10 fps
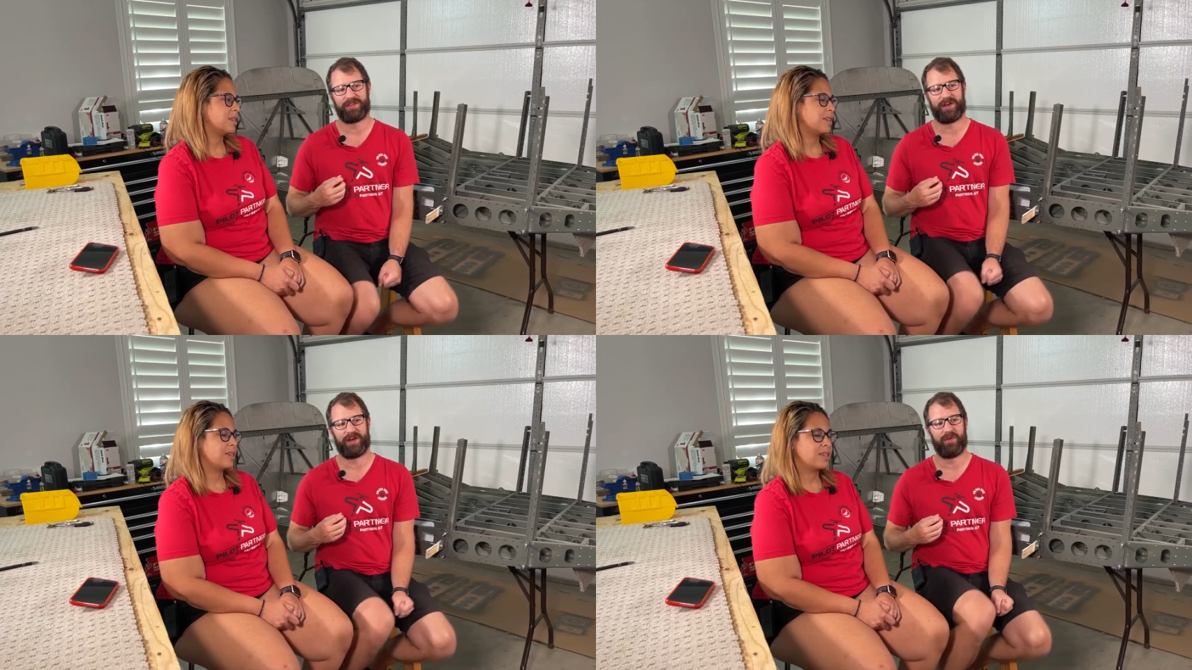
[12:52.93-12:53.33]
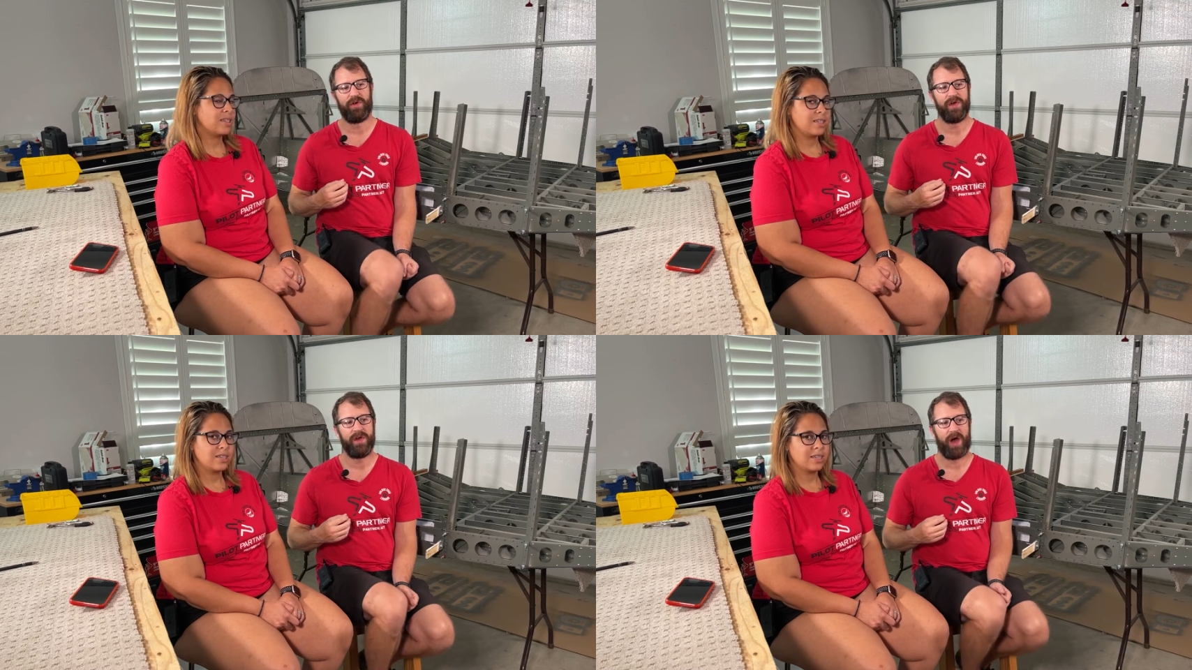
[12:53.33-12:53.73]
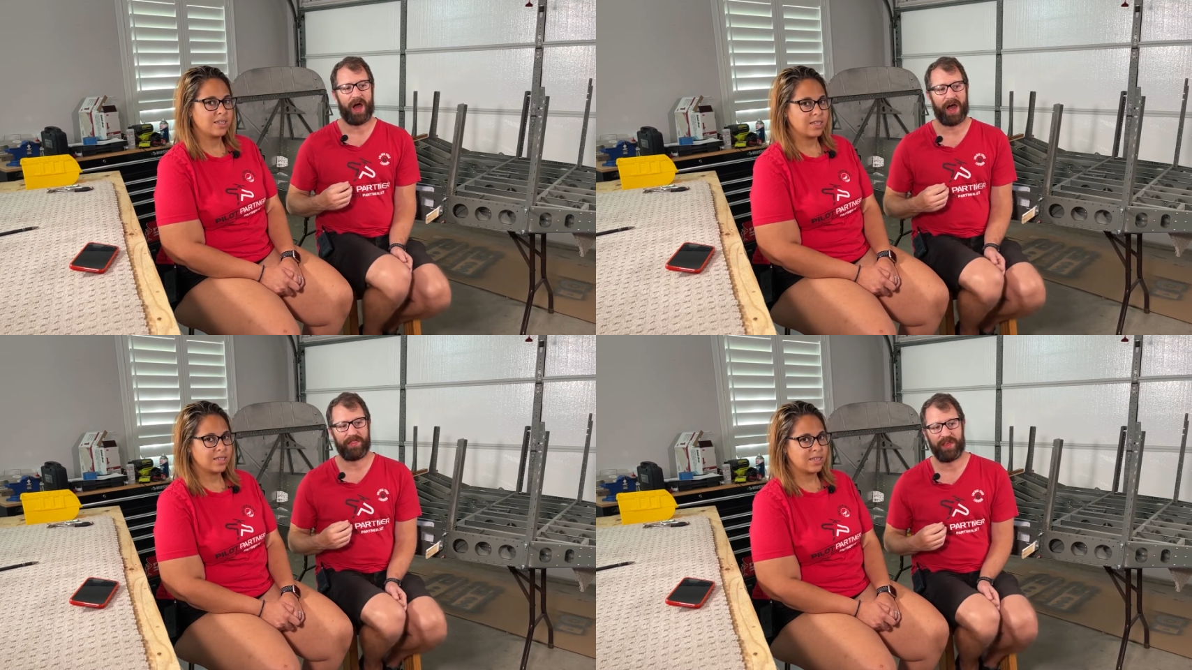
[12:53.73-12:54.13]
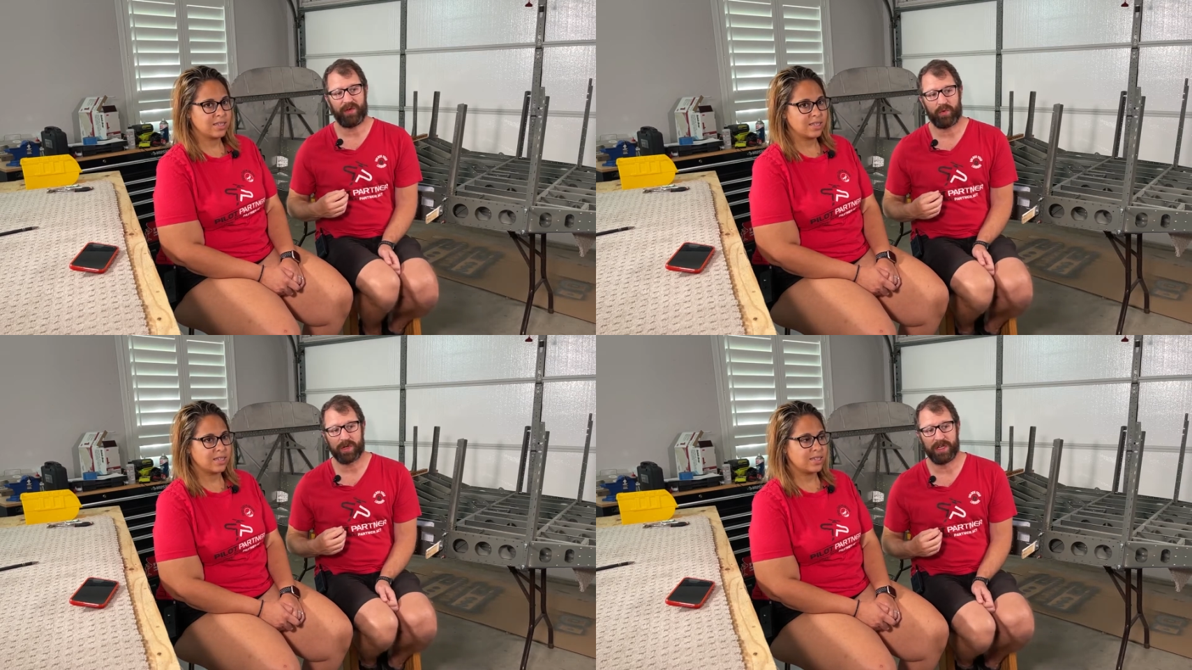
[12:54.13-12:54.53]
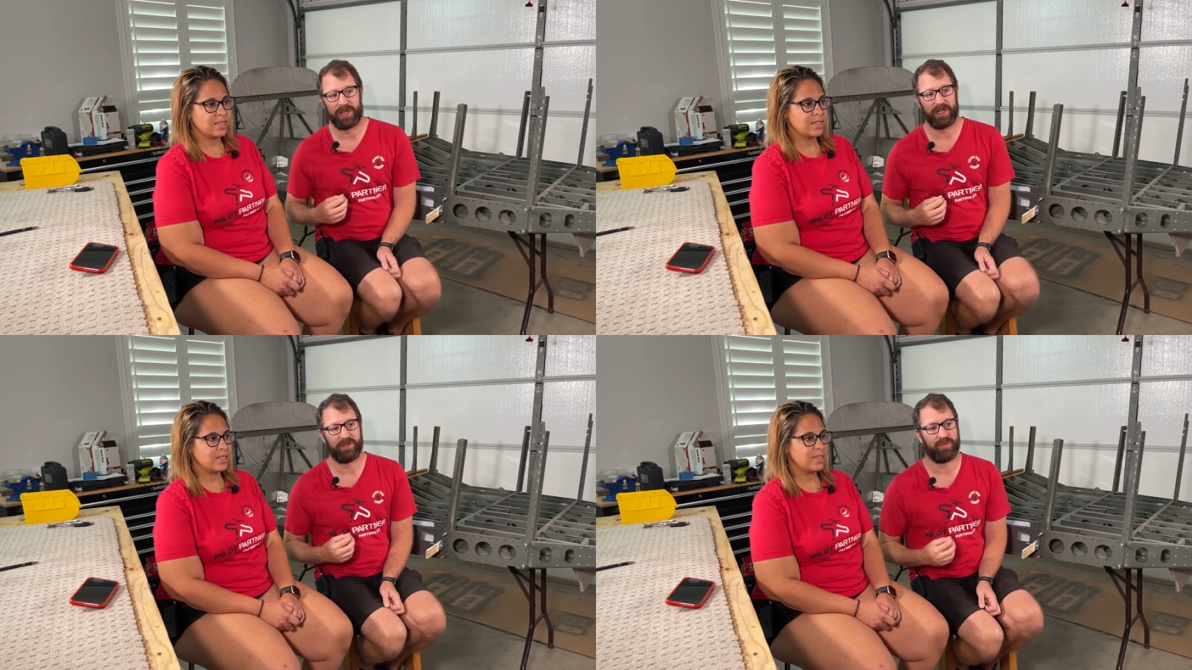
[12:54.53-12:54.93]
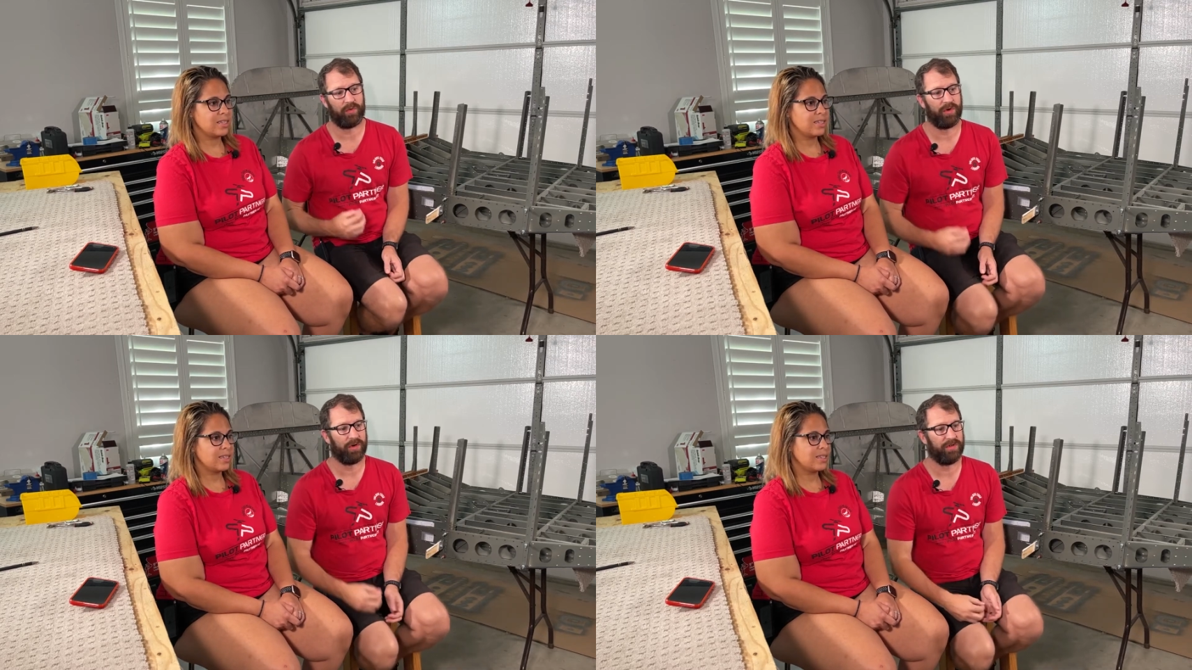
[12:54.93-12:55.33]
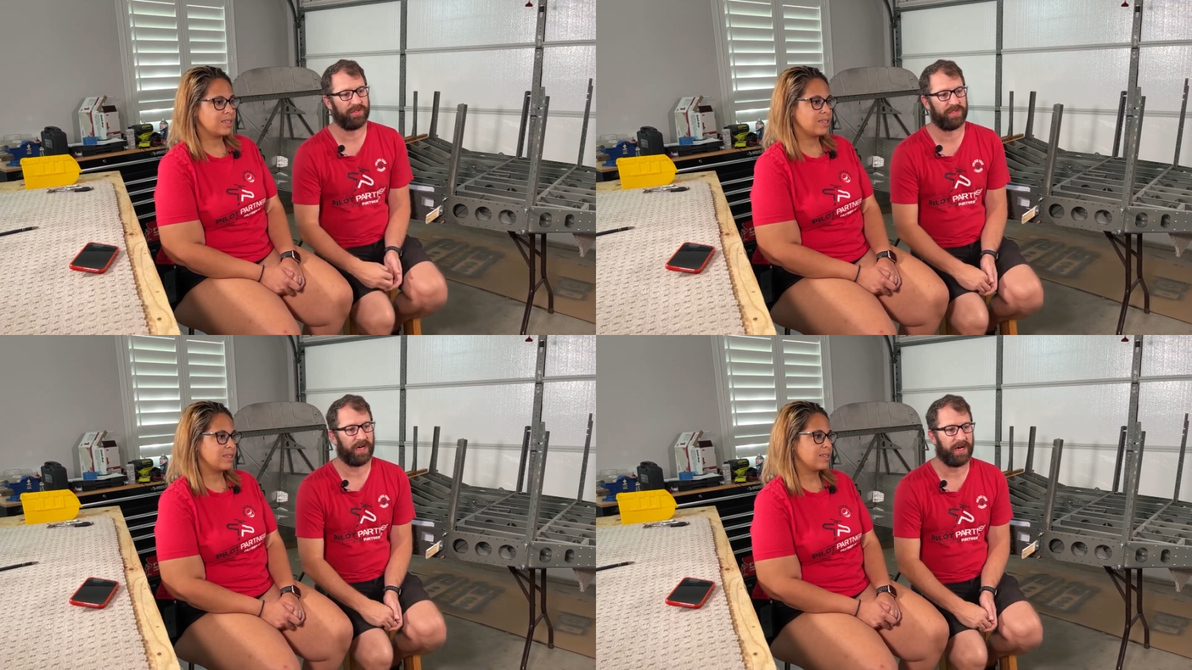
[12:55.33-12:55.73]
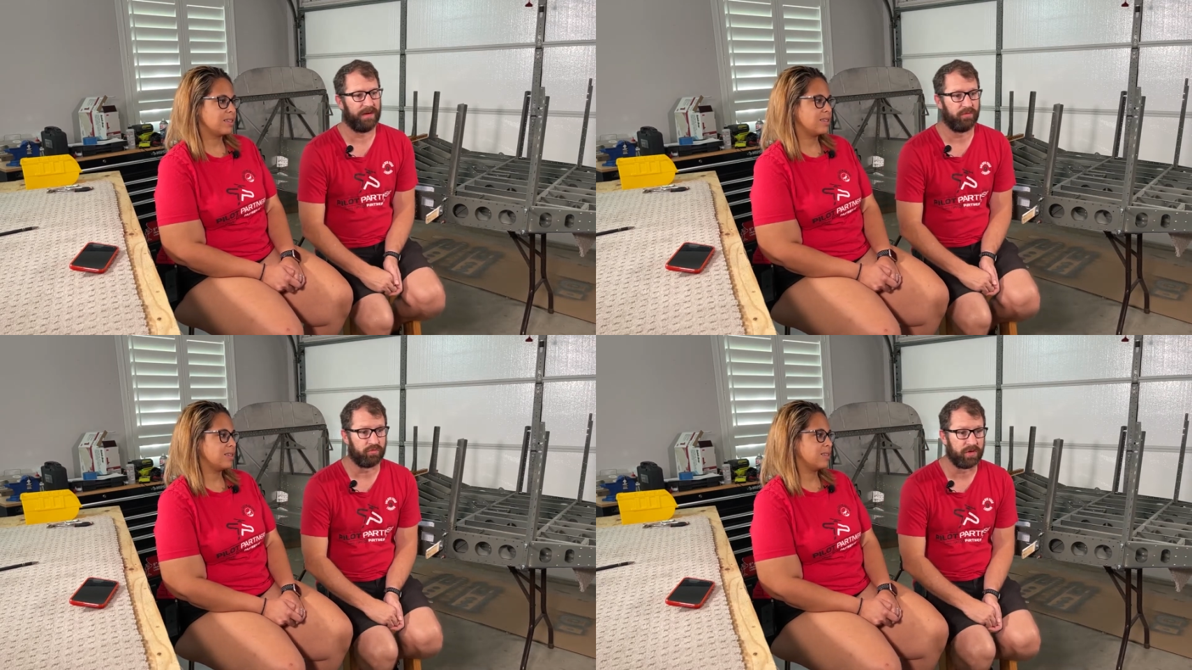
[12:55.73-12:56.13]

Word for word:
Speaker 1: So I think we're leaning towards uh,